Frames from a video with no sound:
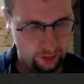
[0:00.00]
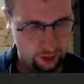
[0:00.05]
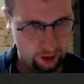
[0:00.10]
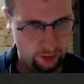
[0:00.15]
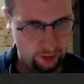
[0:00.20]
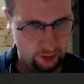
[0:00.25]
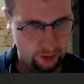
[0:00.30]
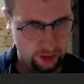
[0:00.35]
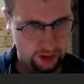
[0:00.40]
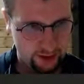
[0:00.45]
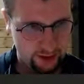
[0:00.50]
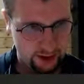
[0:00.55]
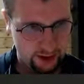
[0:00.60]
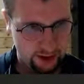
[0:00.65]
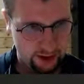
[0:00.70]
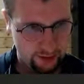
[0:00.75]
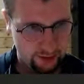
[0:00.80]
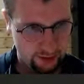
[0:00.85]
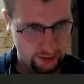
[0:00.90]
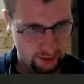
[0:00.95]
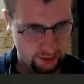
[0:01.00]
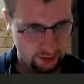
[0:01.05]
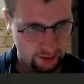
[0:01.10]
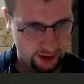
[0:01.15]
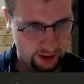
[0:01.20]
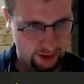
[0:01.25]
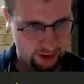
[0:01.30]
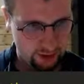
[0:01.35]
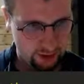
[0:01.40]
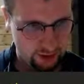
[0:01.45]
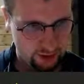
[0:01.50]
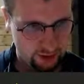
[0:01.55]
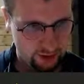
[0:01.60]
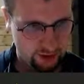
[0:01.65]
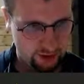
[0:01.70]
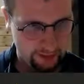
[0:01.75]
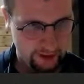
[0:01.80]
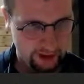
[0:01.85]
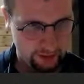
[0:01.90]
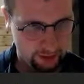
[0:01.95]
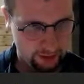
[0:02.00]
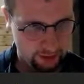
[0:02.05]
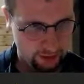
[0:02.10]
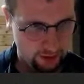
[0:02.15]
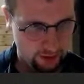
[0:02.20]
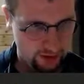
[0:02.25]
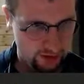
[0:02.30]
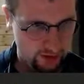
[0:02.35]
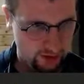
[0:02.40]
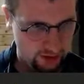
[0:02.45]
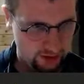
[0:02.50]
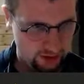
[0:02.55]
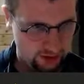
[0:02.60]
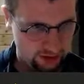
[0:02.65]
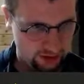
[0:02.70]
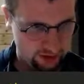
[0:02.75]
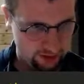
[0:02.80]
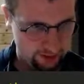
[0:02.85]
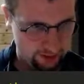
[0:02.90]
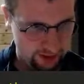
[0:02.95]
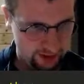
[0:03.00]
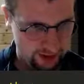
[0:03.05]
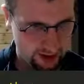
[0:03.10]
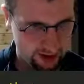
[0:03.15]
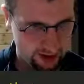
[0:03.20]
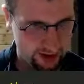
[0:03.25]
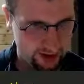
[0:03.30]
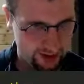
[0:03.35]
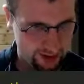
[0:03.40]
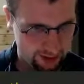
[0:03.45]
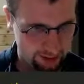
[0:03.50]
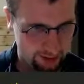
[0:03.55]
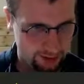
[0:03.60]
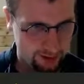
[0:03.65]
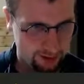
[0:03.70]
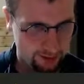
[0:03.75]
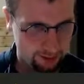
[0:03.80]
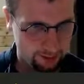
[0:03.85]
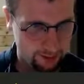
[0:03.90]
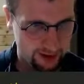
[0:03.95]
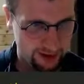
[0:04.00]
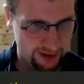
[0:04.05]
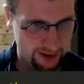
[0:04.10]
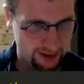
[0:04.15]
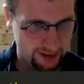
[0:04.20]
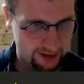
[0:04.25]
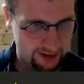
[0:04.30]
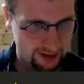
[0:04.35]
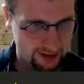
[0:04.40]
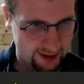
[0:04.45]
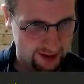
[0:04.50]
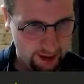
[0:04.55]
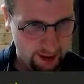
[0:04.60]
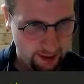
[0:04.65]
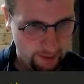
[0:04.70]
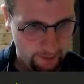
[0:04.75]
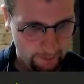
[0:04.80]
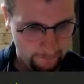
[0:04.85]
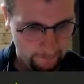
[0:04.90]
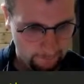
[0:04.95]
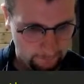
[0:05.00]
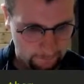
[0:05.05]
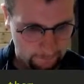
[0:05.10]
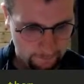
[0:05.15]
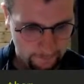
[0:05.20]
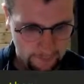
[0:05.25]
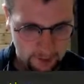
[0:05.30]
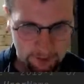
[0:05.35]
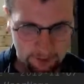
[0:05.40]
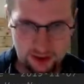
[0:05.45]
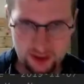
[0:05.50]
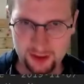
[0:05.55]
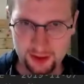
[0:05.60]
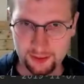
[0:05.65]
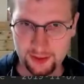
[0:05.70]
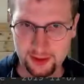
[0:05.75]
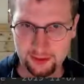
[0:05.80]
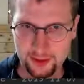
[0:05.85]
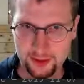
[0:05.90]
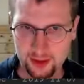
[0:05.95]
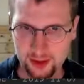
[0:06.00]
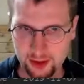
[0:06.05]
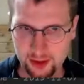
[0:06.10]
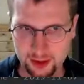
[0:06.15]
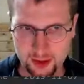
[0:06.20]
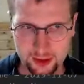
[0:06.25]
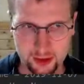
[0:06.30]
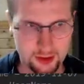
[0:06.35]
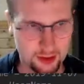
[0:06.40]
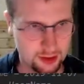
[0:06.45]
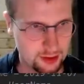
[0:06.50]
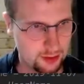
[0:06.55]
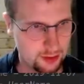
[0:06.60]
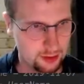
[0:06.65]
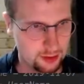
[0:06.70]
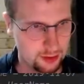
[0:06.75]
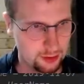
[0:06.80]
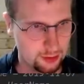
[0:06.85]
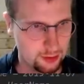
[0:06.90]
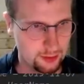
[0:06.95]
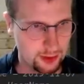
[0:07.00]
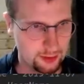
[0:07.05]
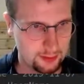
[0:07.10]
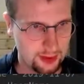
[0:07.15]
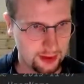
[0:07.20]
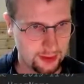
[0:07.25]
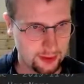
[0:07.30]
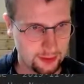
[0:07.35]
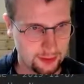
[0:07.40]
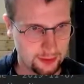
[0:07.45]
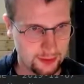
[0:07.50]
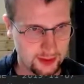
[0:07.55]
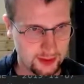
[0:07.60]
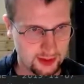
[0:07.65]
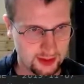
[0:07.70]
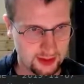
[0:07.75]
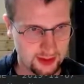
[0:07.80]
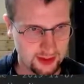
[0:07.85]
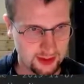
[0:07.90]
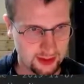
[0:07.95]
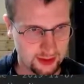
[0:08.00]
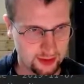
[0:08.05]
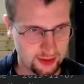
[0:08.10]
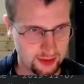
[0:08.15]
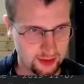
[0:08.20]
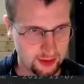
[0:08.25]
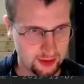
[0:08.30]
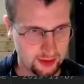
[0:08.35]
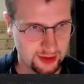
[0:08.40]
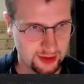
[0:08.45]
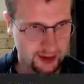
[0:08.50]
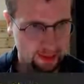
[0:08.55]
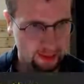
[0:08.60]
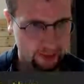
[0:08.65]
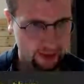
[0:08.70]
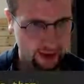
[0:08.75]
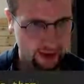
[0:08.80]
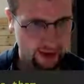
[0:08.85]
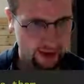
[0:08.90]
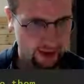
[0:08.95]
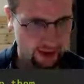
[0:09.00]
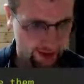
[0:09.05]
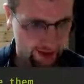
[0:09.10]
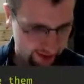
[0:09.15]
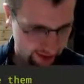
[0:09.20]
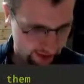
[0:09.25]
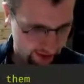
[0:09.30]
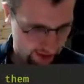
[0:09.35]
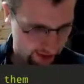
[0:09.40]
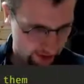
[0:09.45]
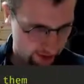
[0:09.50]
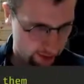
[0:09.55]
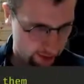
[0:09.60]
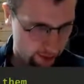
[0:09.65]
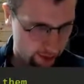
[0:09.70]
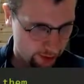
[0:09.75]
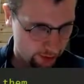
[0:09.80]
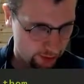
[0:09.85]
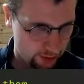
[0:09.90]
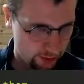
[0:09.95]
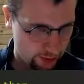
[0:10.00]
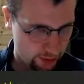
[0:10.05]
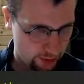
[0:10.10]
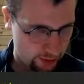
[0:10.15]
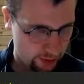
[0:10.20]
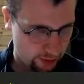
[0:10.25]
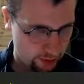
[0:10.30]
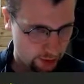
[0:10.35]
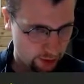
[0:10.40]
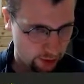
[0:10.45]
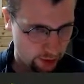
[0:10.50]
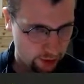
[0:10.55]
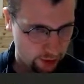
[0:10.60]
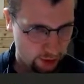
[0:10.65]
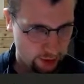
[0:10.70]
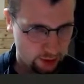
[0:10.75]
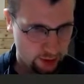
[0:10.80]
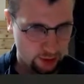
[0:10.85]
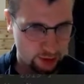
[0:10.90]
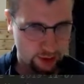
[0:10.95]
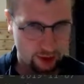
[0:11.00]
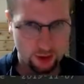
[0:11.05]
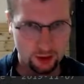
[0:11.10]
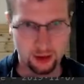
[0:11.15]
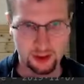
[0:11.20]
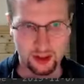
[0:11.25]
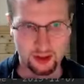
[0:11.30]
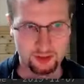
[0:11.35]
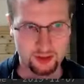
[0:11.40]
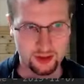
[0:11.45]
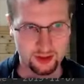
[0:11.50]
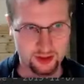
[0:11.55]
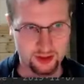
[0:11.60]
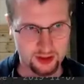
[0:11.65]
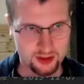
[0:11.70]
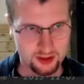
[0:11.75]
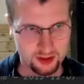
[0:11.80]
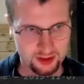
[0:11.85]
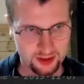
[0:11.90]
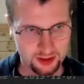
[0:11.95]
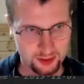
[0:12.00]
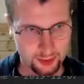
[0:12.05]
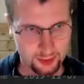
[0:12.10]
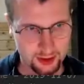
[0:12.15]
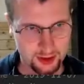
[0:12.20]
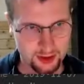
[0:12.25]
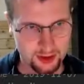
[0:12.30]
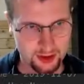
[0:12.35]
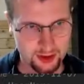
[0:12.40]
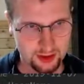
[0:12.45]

Right, yeah, so like just C macros. It's too blank. But that's not what I wanna do. I wanna fix this. So just break length, I suppose. How is this called, this widget?